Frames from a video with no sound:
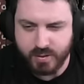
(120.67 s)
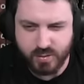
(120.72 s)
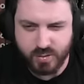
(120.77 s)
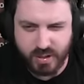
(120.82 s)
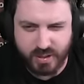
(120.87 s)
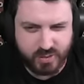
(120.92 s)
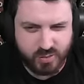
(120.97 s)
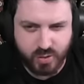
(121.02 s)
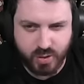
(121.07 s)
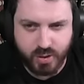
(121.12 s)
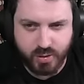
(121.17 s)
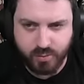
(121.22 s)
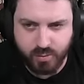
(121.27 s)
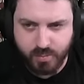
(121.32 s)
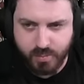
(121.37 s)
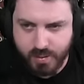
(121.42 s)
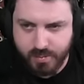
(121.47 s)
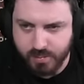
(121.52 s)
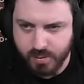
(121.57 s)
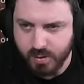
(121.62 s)
like trying to
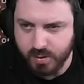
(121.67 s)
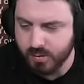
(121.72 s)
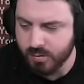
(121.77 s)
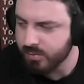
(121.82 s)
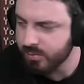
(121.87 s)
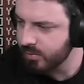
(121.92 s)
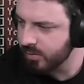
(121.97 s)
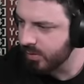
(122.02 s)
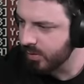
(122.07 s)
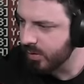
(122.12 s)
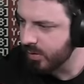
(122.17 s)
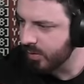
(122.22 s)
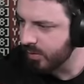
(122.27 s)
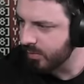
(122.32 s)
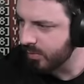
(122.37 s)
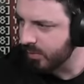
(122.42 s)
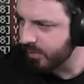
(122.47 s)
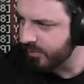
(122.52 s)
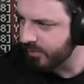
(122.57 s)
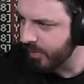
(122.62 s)
remember uh,
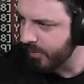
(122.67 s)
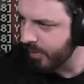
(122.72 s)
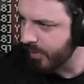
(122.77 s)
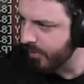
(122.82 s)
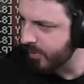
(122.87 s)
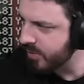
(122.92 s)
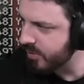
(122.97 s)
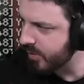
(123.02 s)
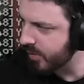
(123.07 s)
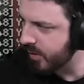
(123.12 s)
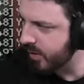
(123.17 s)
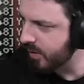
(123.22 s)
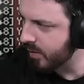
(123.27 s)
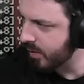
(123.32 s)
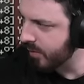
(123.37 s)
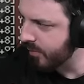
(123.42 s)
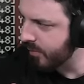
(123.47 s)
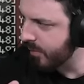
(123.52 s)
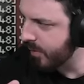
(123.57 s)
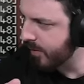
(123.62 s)
off my memory so I can
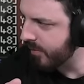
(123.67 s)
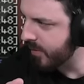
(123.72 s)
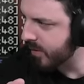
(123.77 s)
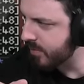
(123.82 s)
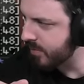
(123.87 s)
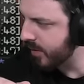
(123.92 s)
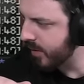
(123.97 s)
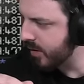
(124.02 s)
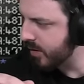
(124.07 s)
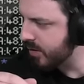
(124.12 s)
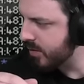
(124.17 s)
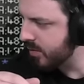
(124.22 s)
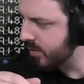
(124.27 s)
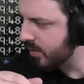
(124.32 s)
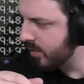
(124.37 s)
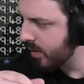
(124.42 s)
give a better explanation.